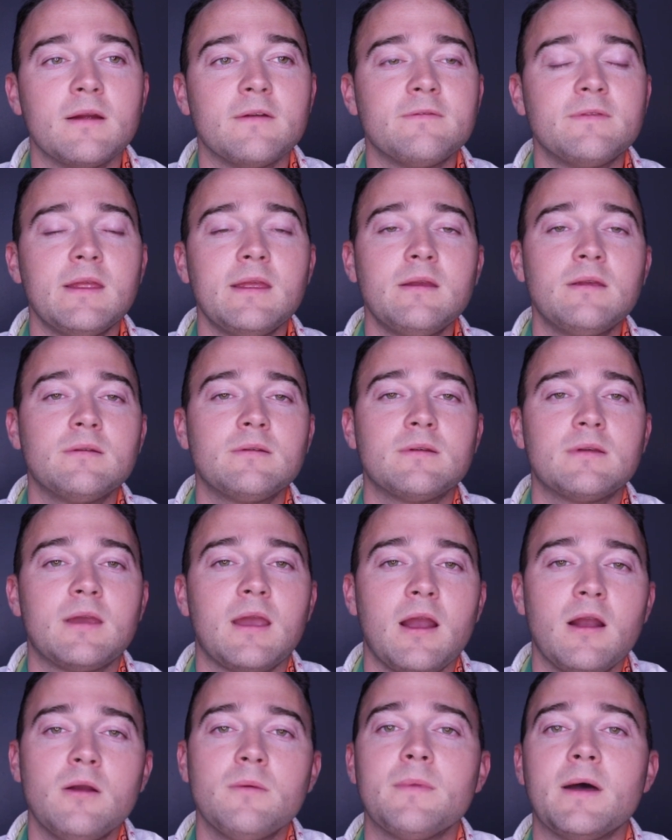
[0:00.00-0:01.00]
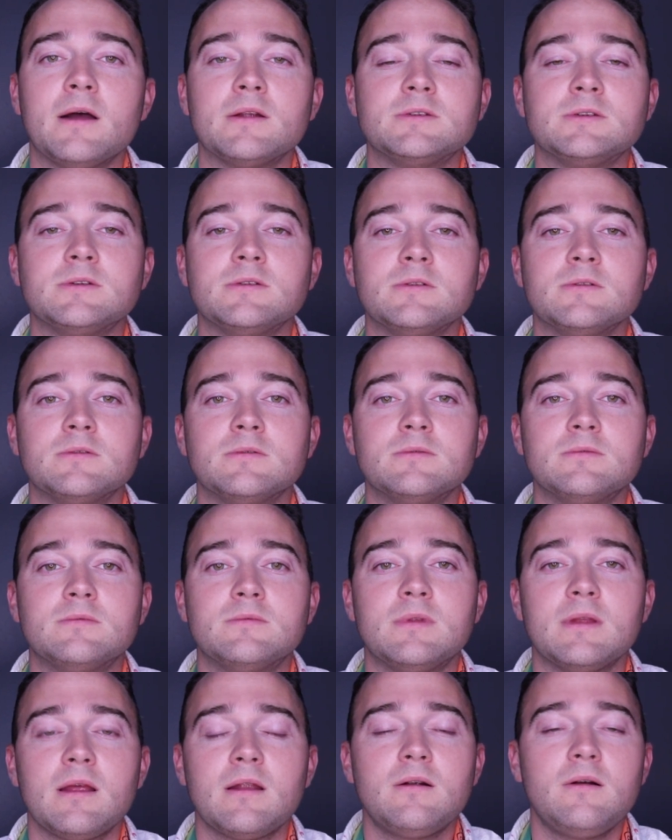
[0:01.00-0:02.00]
If they care about you,
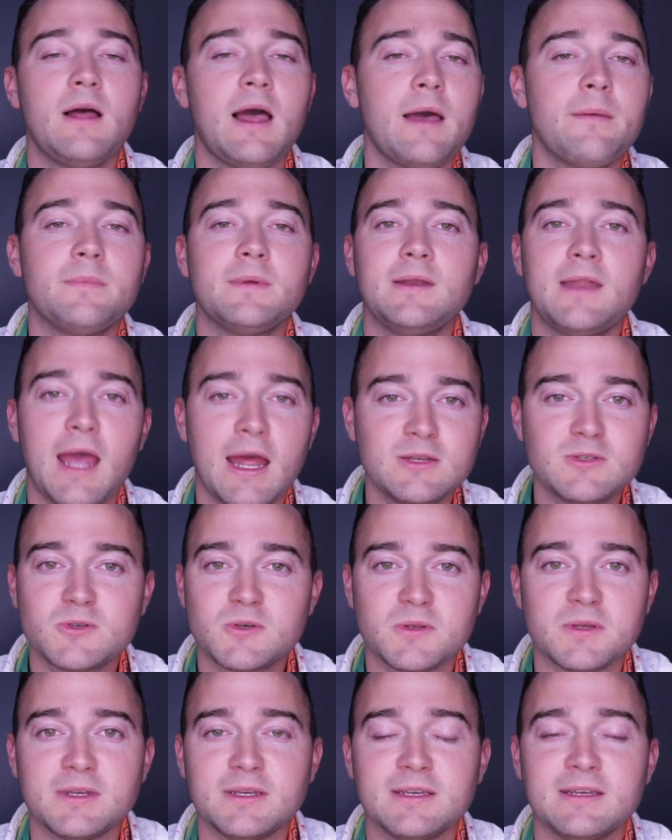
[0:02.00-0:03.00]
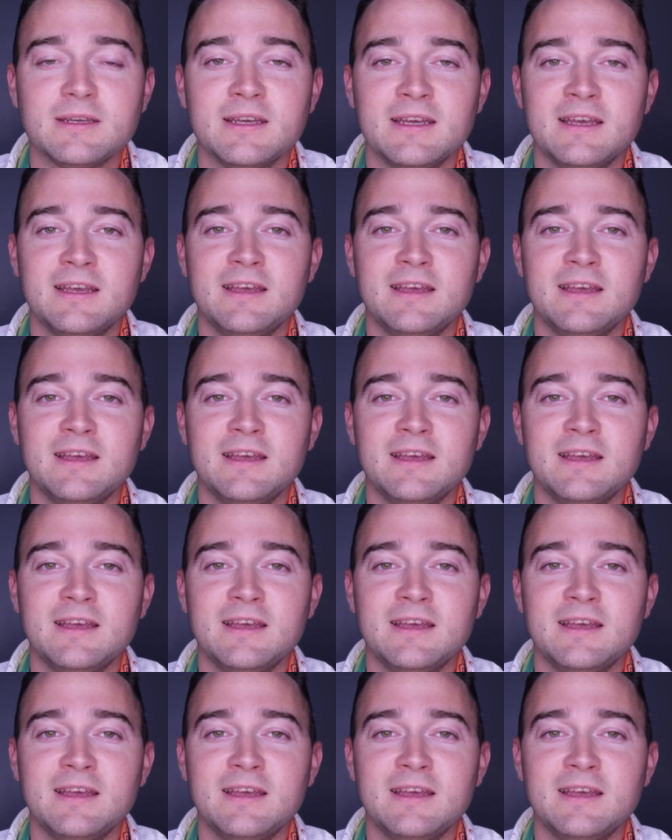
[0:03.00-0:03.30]
that'll happen naturally.